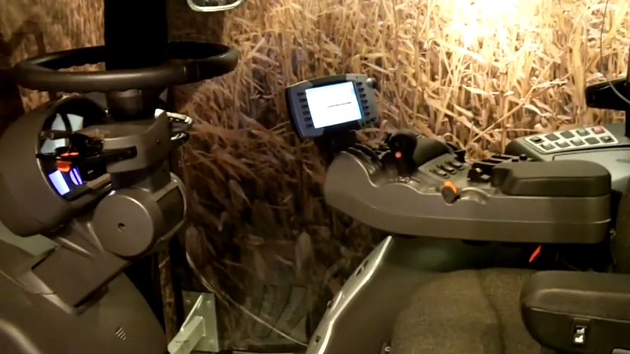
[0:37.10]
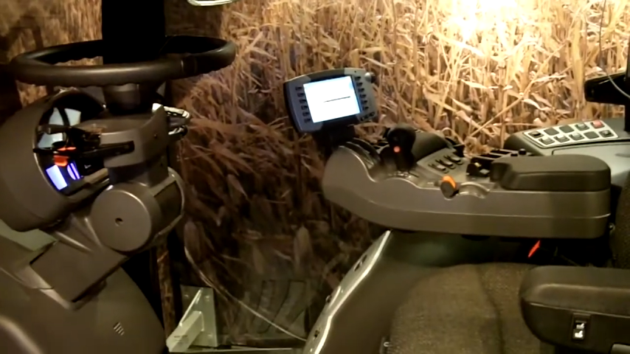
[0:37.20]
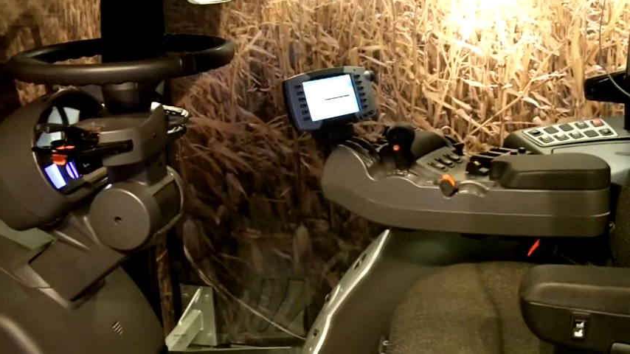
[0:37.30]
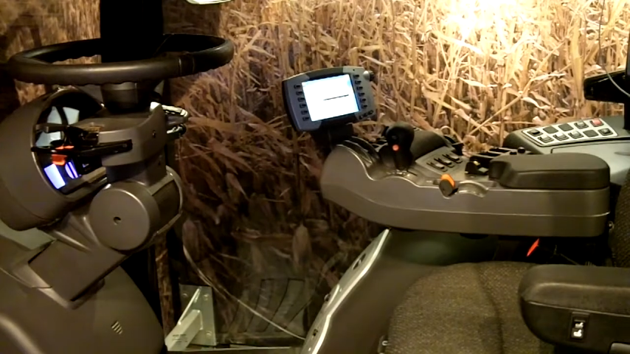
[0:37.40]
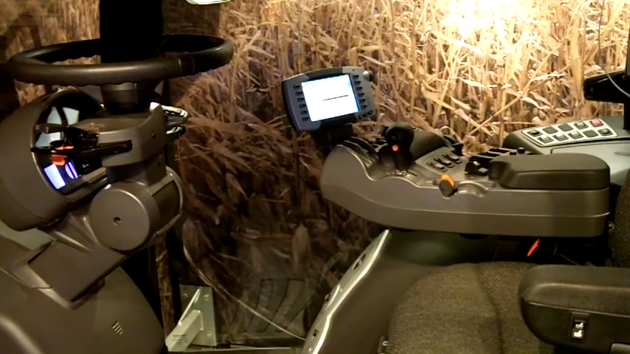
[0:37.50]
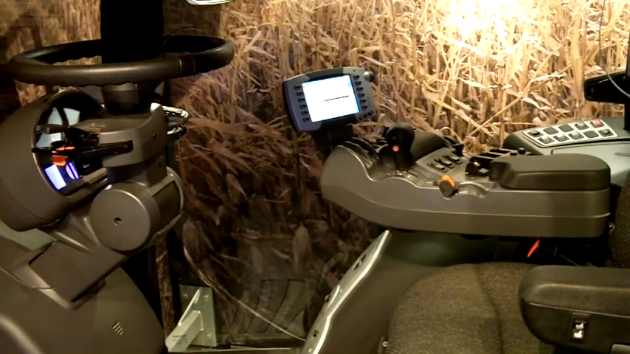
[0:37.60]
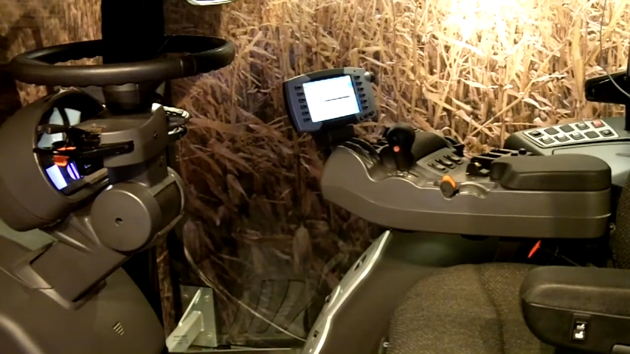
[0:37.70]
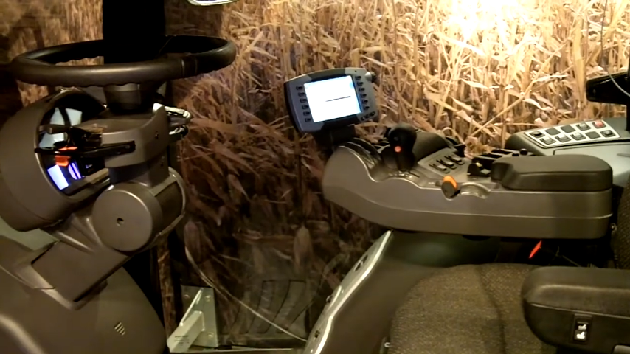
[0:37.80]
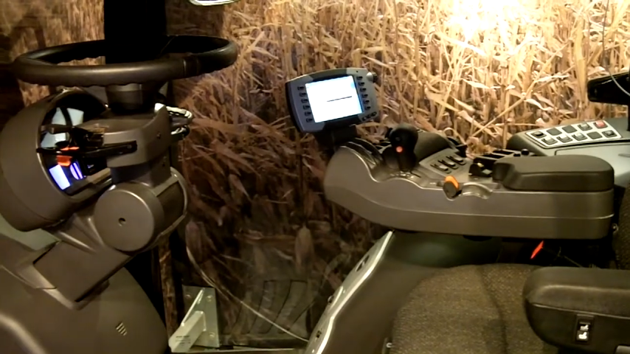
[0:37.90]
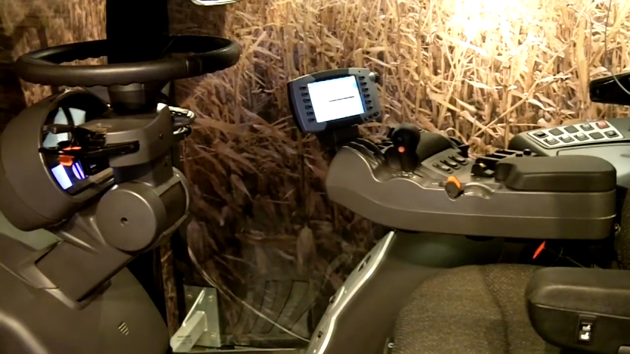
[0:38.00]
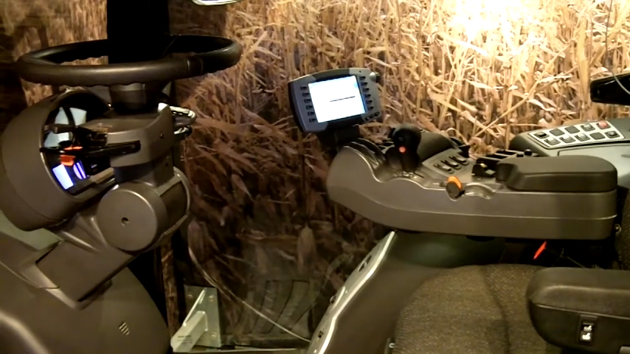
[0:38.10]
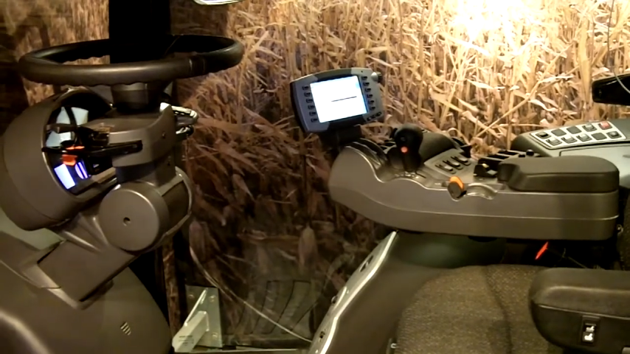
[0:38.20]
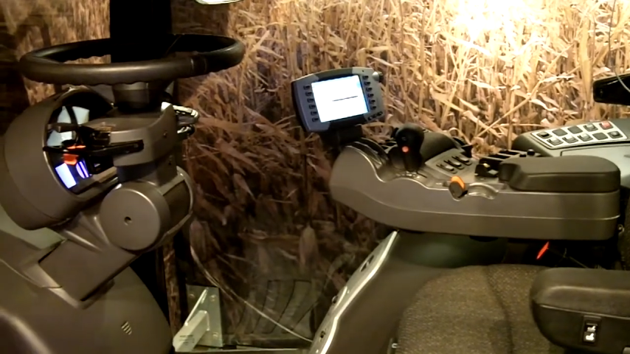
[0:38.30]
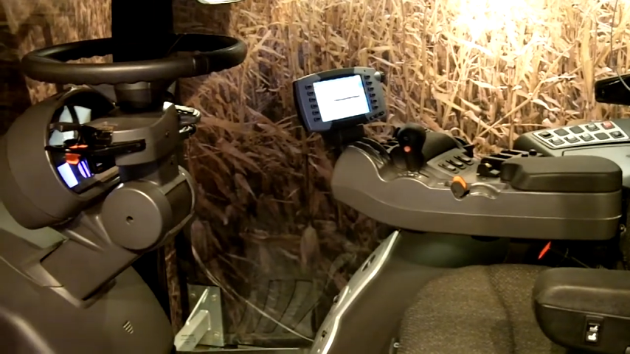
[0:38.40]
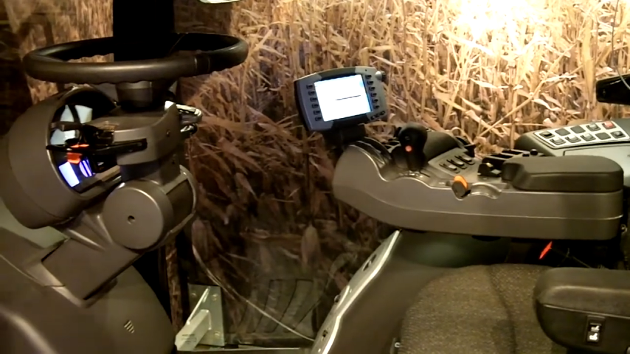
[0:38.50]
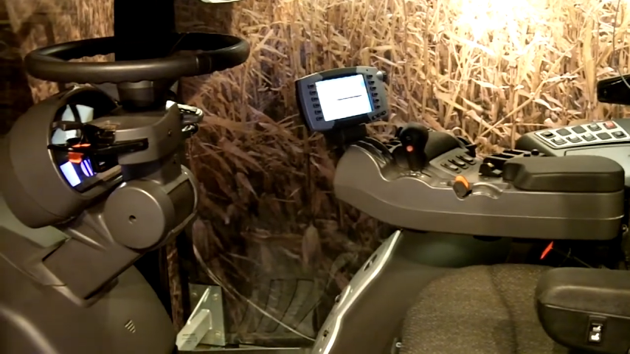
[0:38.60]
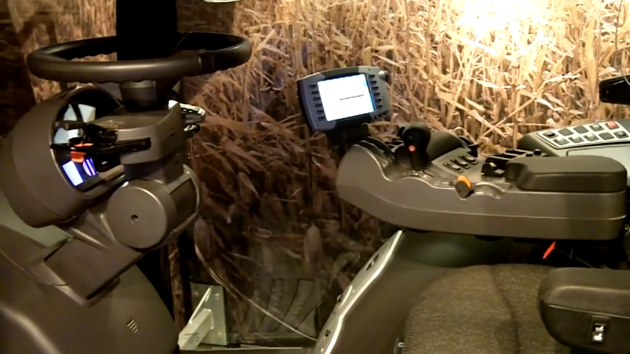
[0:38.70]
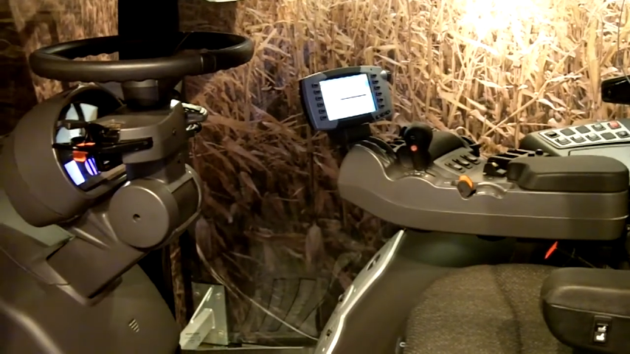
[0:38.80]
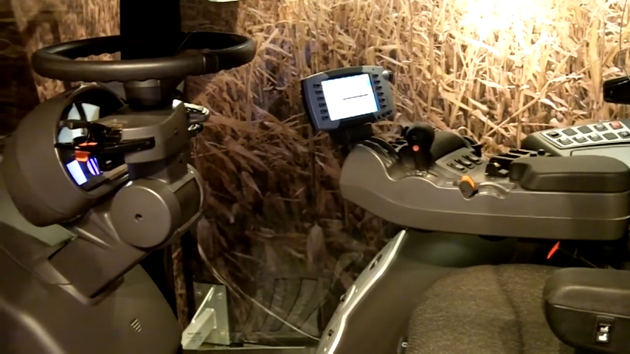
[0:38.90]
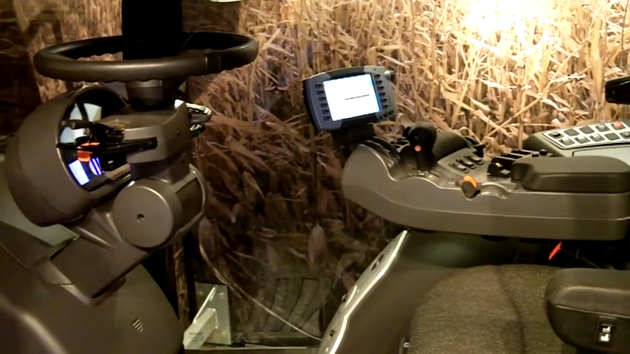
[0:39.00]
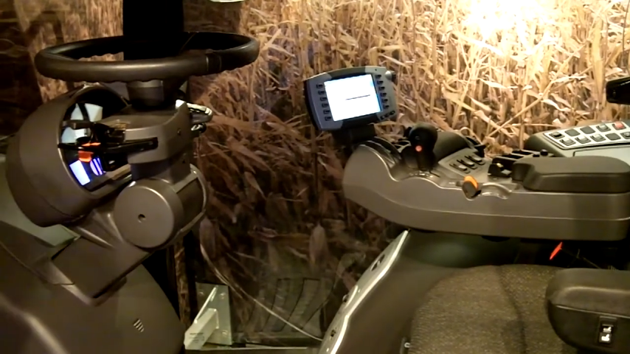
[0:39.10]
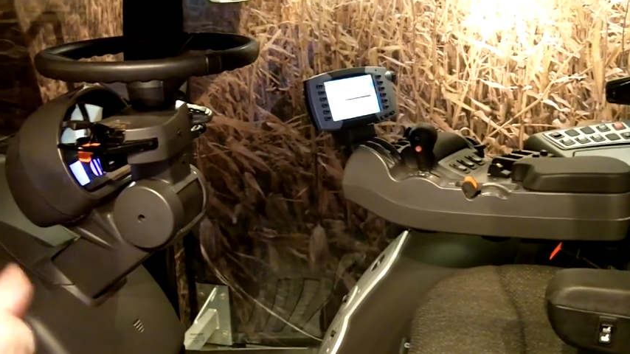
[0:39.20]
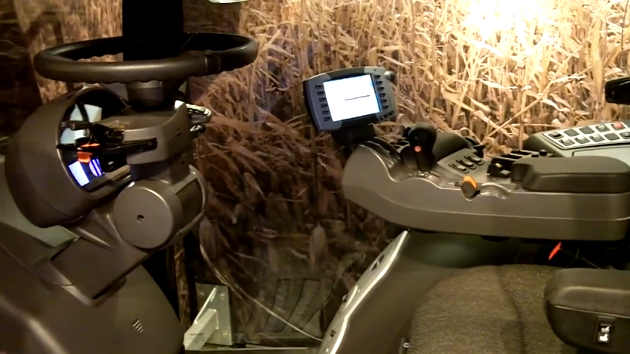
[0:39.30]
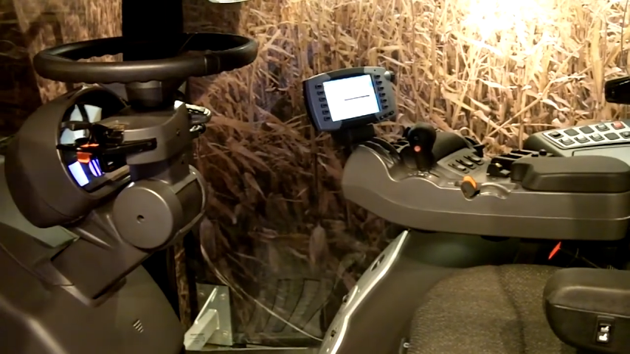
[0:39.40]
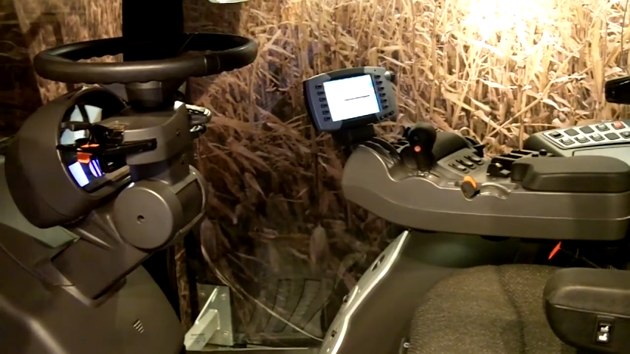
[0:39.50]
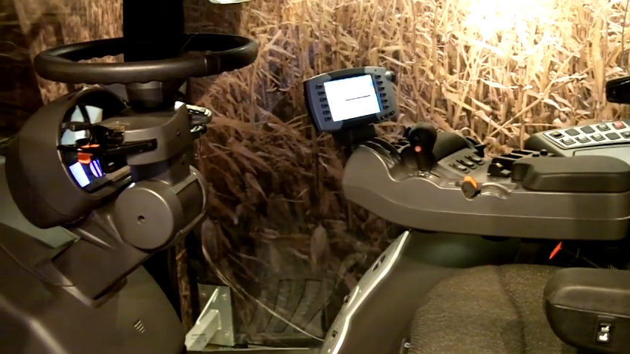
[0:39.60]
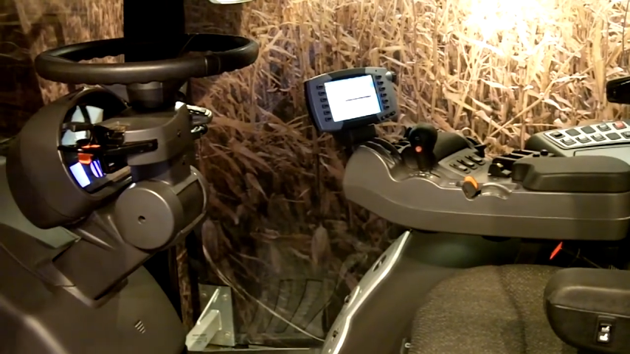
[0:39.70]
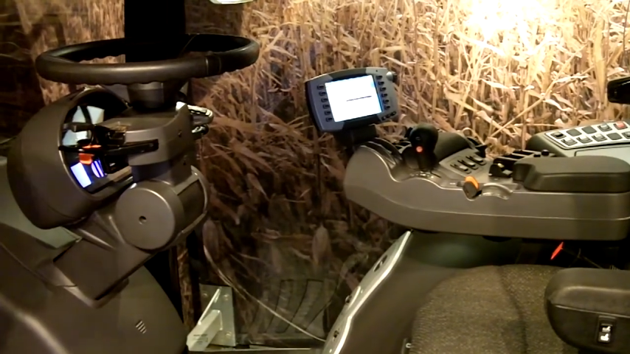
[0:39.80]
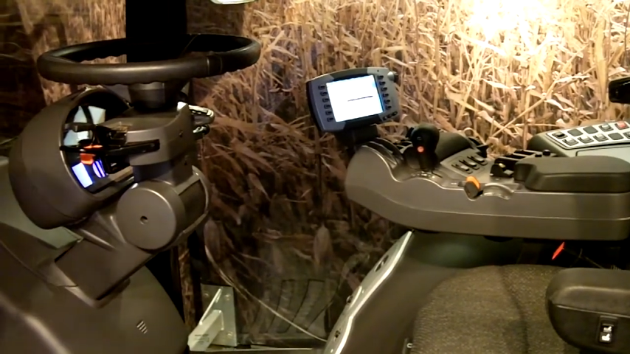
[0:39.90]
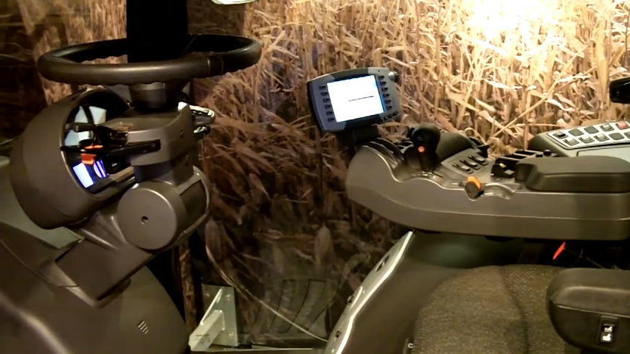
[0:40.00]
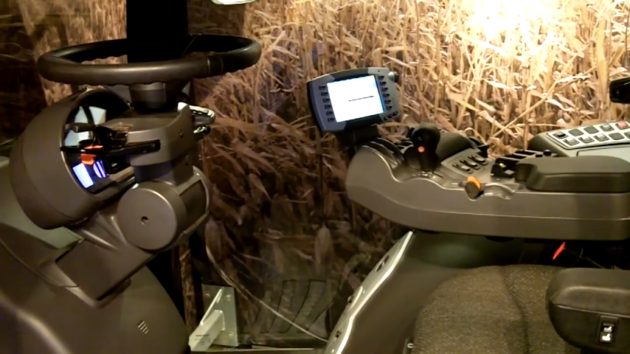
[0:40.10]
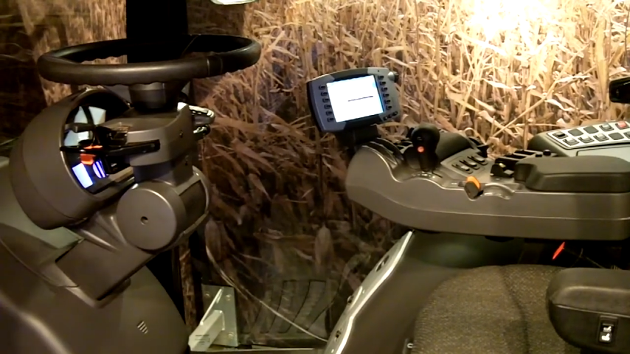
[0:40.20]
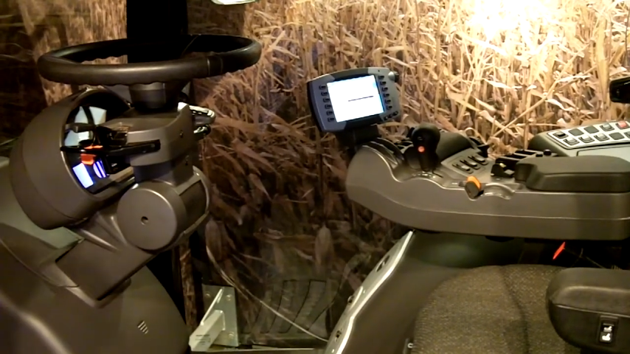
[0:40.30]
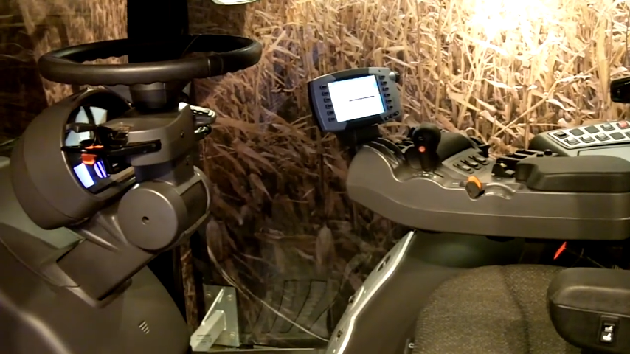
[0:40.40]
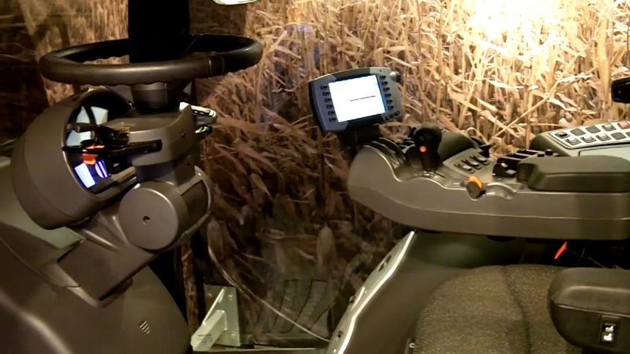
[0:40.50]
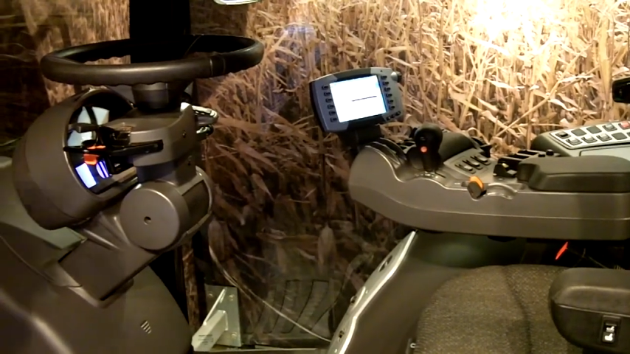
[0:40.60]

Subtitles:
No face is visible, so there are no lips to read.